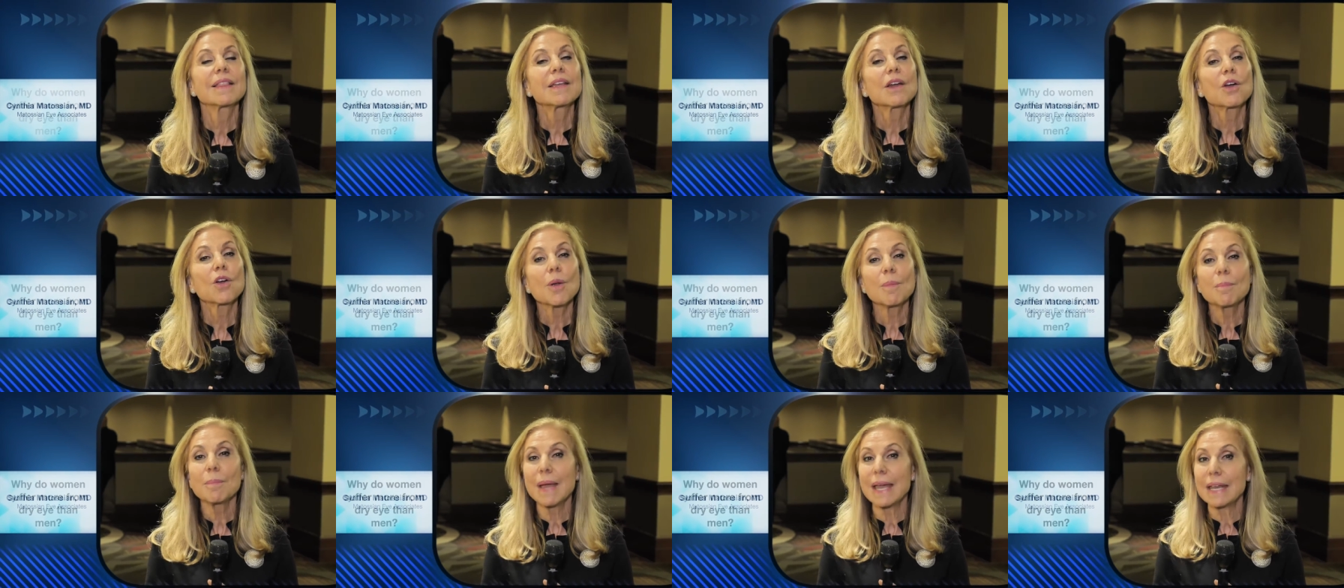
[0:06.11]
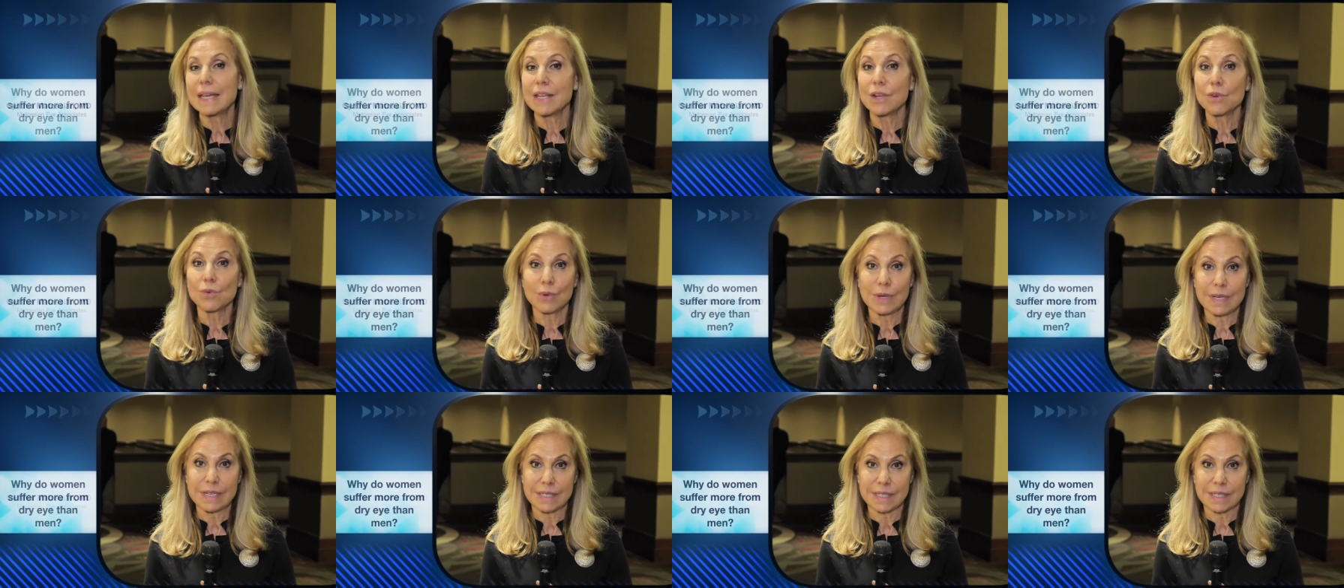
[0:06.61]
There are
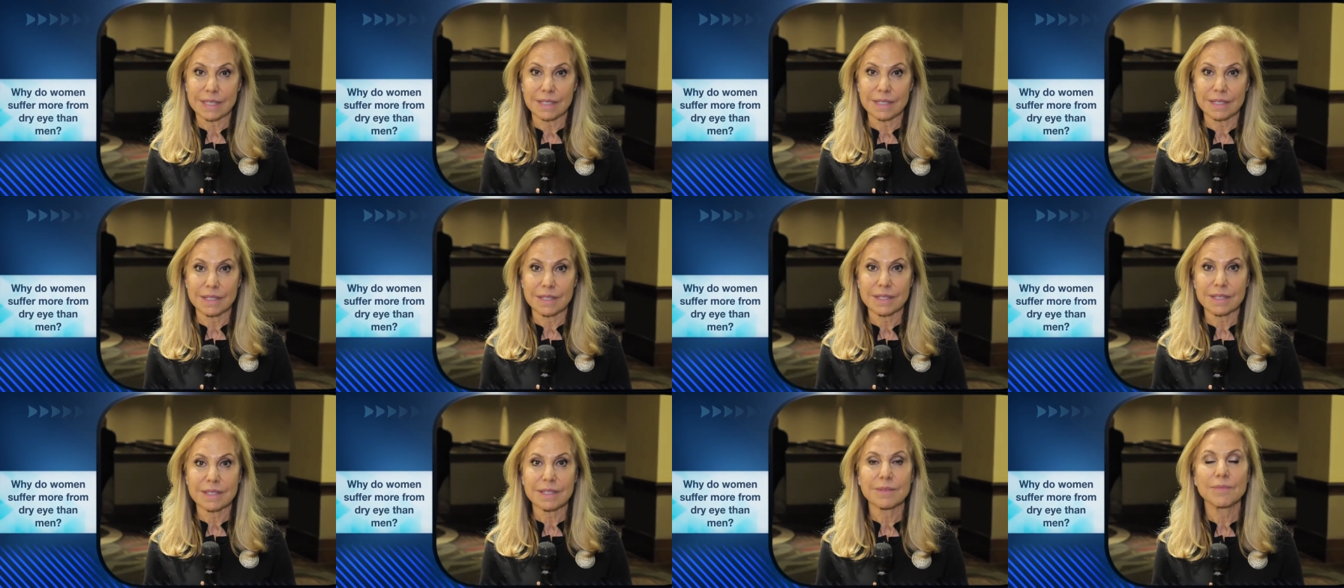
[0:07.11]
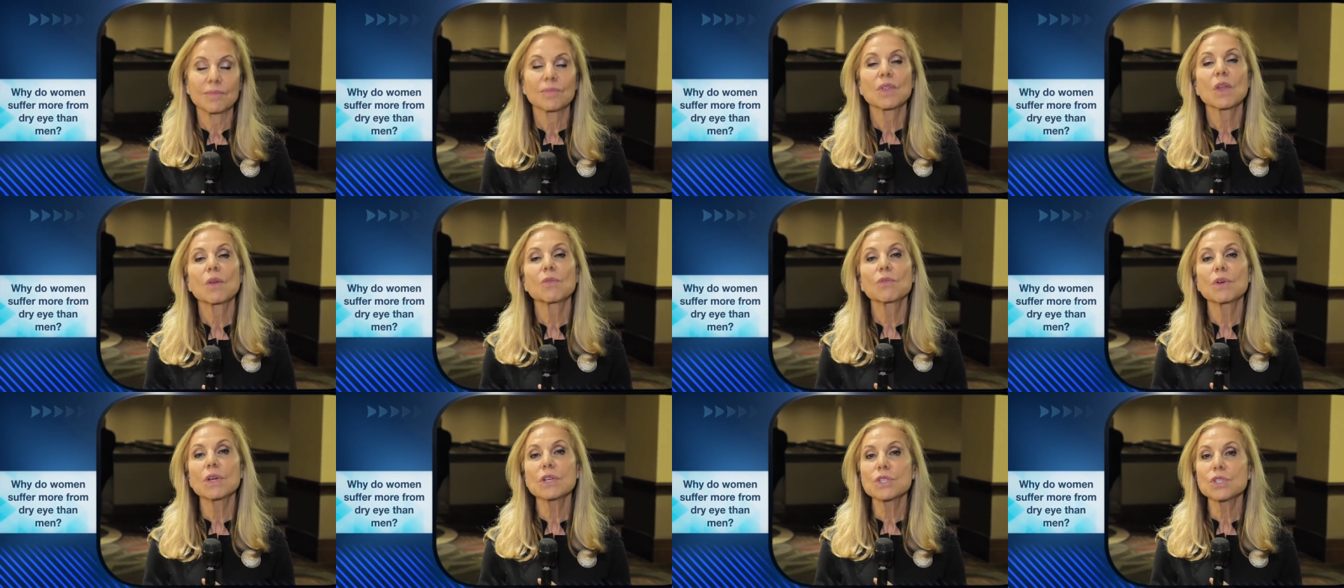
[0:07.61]
many reasons.
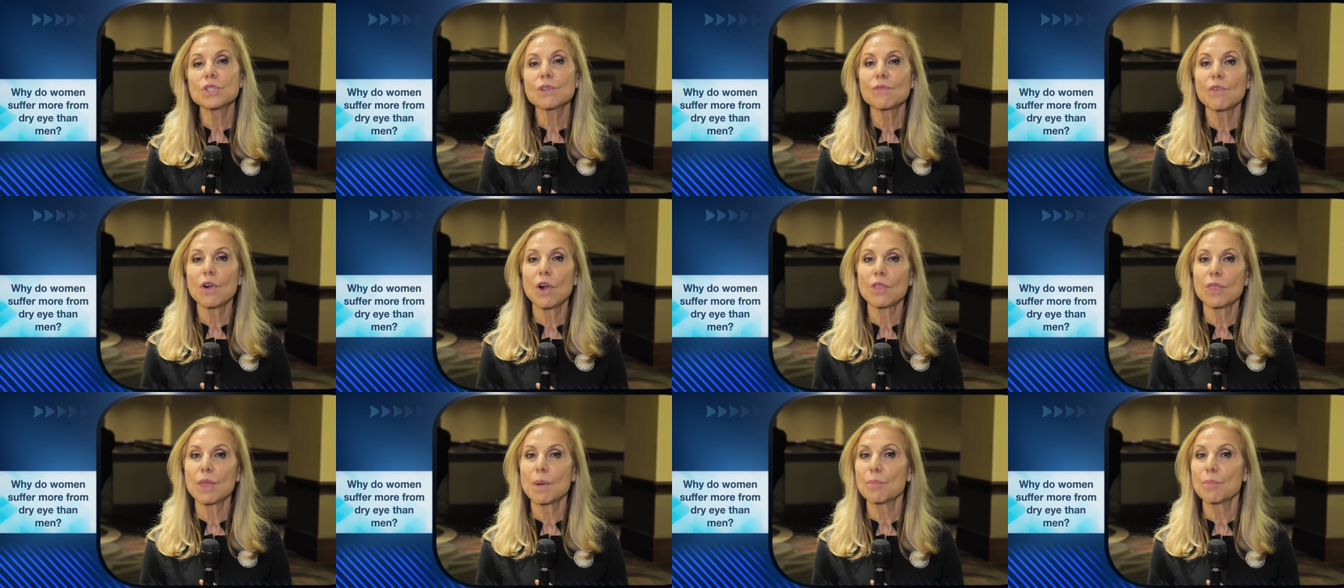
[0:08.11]
First of all,